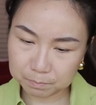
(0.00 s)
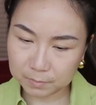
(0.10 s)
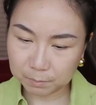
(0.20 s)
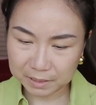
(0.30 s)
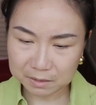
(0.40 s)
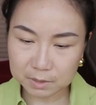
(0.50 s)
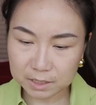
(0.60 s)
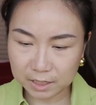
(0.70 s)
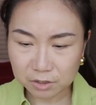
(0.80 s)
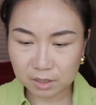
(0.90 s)
the
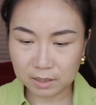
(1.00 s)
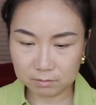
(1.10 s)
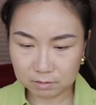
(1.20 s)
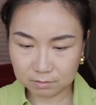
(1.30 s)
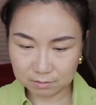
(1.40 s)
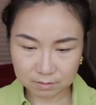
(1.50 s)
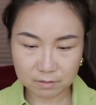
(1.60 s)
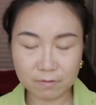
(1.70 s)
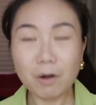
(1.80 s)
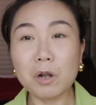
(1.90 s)
pigmentation is
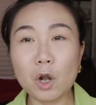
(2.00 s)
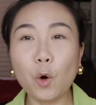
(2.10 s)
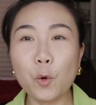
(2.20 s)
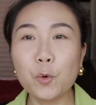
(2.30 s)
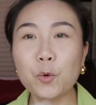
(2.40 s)
very low,